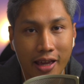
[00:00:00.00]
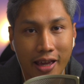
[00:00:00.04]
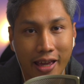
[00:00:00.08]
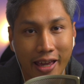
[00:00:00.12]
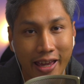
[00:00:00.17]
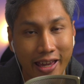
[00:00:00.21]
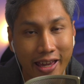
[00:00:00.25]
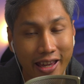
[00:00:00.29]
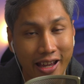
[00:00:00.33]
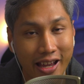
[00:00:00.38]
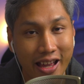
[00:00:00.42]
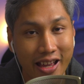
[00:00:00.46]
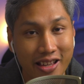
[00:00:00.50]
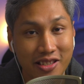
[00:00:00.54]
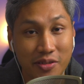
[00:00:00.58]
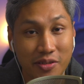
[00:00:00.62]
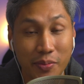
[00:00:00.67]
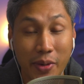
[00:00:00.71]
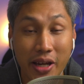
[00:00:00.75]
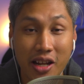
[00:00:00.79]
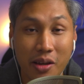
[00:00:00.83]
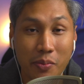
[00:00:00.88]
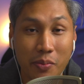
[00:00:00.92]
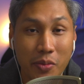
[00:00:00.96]
Hey guys,
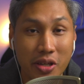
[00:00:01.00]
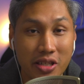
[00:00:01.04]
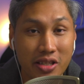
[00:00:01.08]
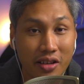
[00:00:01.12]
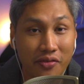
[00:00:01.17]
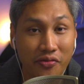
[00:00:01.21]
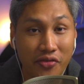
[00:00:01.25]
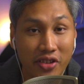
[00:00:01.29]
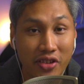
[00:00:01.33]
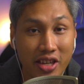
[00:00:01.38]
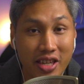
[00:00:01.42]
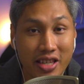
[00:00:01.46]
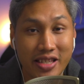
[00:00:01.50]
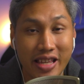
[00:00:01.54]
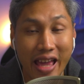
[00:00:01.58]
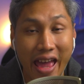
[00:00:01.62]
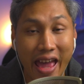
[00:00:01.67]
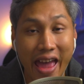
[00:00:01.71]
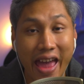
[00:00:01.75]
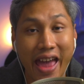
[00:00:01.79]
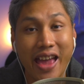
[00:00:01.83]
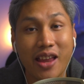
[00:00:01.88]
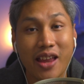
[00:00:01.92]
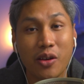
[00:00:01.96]
my name is Hafiz
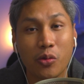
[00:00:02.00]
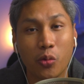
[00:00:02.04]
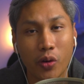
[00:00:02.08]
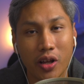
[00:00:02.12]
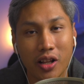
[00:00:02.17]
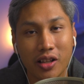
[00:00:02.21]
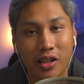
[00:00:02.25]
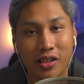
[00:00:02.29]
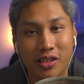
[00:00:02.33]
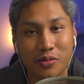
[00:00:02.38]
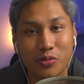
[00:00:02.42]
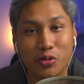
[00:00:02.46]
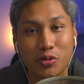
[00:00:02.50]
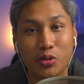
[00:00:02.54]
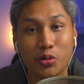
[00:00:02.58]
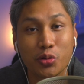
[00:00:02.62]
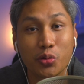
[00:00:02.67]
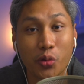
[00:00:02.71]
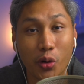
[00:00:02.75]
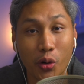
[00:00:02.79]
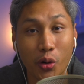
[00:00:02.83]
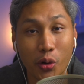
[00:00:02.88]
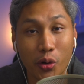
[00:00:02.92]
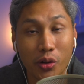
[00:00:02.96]
and welcome to
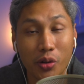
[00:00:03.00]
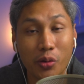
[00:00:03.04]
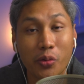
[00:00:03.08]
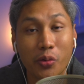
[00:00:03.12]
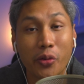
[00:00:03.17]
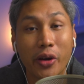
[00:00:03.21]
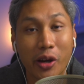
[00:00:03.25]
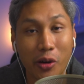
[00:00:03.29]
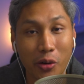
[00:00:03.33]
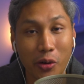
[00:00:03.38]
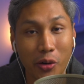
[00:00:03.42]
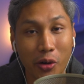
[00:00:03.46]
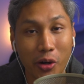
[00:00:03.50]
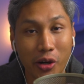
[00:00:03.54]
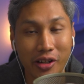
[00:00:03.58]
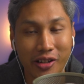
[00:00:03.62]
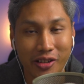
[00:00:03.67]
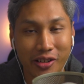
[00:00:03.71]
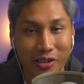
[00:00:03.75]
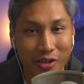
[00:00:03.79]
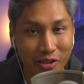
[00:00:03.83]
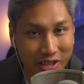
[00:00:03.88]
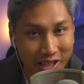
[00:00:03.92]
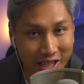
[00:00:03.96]
Roll Record.
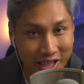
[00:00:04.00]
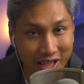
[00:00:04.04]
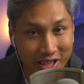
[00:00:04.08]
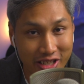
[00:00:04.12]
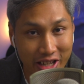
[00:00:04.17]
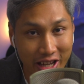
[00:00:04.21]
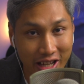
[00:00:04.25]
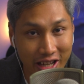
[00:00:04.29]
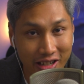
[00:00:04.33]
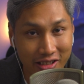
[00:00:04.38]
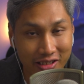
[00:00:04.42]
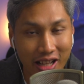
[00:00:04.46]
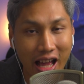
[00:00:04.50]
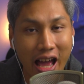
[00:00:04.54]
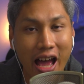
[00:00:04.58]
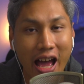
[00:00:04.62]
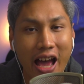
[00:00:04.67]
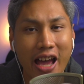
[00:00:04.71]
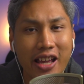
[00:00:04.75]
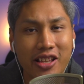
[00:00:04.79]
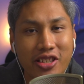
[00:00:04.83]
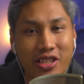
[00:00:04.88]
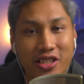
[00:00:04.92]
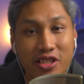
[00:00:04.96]
On this channel,
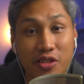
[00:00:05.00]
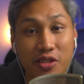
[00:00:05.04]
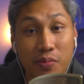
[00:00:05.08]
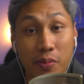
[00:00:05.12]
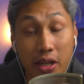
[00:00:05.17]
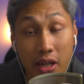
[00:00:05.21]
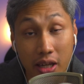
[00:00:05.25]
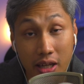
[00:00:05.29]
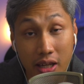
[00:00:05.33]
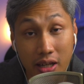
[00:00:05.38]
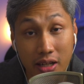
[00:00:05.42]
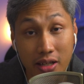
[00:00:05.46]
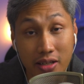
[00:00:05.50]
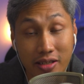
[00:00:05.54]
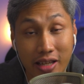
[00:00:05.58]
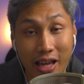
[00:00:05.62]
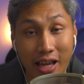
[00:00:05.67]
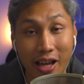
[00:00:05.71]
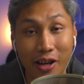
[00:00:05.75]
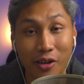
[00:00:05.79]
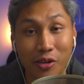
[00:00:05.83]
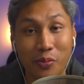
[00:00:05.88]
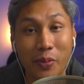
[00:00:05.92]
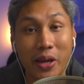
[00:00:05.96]
I teach beginners
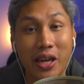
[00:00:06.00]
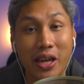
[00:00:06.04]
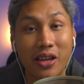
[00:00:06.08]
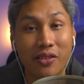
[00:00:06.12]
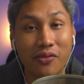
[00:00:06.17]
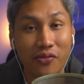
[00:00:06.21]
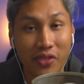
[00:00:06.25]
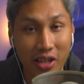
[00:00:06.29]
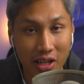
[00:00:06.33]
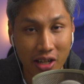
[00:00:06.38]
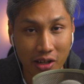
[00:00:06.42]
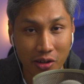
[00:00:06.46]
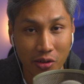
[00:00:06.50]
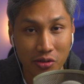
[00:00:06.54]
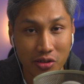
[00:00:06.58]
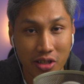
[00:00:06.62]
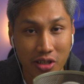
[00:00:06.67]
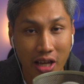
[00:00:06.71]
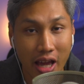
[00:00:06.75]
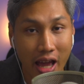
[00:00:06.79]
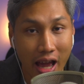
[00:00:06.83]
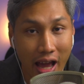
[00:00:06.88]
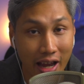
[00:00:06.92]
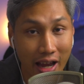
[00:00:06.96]
how to make videos.
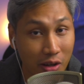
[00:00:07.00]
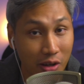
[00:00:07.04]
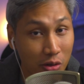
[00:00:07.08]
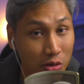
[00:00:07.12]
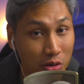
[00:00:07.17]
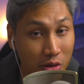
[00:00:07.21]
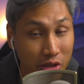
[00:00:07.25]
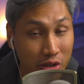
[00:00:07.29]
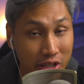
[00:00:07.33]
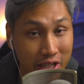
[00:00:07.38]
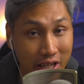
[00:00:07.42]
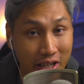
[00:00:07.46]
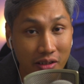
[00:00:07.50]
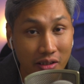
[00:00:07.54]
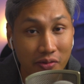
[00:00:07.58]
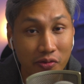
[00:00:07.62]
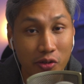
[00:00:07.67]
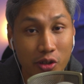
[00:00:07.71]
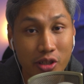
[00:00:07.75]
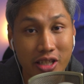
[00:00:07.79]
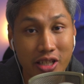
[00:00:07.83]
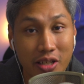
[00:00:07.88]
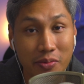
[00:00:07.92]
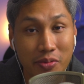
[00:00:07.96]
I also share
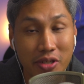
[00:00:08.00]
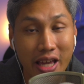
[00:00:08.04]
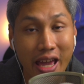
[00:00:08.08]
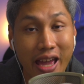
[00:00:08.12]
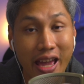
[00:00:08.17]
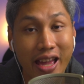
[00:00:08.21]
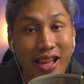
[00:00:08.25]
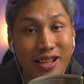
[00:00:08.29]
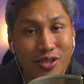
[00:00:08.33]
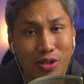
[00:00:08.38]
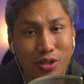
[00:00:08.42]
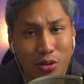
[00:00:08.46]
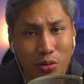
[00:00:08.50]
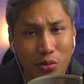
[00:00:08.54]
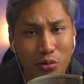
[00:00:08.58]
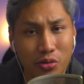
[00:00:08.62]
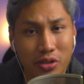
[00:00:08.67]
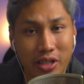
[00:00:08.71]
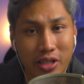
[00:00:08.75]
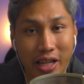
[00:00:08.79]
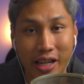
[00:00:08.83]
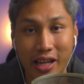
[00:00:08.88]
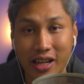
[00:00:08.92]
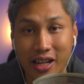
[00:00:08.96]
helpful tips and tools
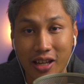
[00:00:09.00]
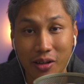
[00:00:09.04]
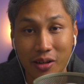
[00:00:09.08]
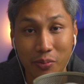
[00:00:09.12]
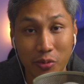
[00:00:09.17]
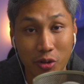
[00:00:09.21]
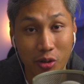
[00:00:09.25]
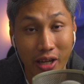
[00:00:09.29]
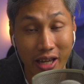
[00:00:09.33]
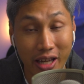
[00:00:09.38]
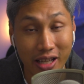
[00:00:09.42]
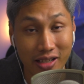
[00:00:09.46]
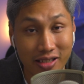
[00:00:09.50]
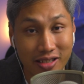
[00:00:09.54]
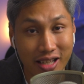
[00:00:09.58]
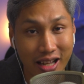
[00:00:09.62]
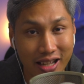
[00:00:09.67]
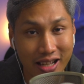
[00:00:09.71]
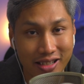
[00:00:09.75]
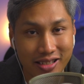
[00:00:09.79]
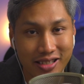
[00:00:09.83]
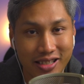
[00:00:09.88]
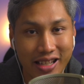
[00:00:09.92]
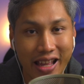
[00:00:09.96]
that can help you get
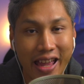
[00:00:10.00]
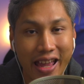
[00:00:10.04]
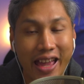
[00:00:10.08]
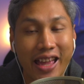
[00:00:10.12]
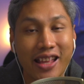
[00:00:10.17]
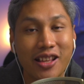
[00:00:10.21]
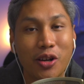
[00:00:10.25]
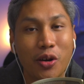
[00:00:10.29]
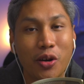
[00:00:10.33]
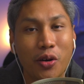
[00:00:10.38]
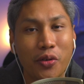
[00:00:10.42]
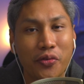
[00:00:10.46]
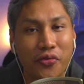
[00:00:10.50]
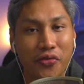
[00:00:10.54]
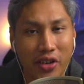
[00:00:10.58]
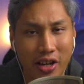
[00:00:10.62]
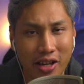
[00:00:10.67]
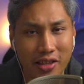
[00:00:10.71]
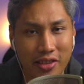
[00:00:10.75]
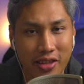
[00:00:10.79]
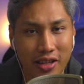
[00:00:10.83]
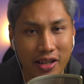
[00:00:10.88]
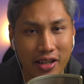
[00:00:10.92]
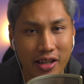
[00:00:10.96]
started and go
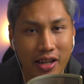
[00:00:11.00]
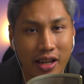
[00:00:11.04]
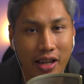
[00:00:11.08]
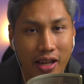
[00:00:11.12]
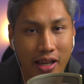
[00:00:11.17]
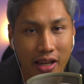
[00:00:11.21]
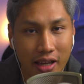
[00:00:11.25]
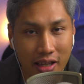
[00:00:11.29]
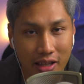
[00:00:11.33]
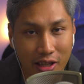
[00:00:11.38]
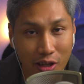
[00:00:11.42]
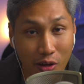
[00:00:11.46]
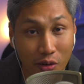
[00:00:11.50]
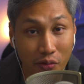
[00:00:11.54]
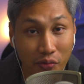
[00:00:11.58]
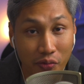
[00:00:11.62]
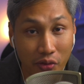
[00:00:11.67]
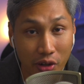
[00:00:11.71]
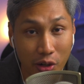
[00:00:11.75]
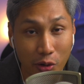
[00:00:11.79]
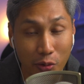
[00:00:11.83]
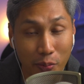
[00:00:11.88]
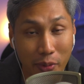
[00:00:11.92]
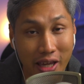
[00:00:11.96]
further in your
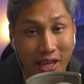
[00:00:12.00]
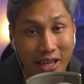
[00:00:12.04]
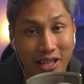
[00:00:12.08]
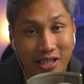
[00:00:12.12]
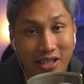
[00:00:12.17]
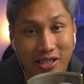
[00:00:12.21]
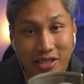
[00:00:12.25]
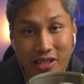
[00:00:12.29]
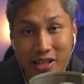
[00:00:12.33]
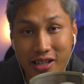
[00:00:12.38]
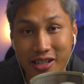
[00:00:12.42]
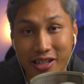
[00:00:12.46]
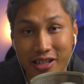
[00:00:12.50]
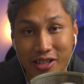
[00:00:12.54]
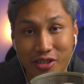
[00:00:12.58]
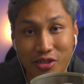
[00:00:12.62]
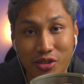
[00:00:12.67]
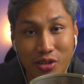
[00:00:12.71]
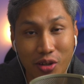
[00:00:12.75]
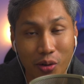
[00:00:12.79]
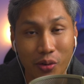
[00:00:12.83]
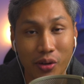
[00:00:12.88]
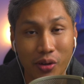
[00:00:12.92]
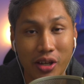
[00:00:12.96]
video making journey.
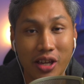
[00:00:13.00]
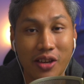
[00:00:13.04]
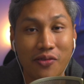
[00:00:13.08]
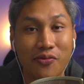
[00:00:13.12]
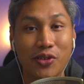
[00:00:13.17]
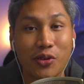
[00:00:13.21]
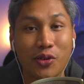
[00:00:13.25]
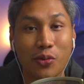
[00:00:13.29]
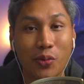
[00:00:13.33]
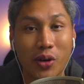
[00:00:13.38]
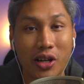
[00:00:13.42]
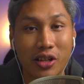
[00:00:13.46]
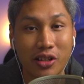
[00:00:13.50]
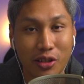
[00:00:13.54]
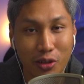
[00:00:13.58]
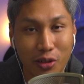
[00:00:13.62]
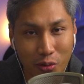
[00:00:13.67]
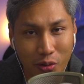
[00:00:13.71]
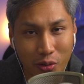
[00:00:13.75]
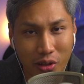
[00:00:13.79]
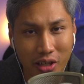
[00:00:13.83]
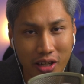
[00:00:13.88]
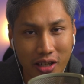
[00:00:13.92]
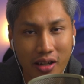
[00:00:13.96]
So if you are
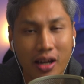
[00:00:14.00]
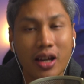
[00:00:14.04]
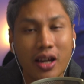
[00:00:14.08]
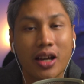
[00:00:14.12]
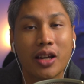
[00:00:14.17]
new here,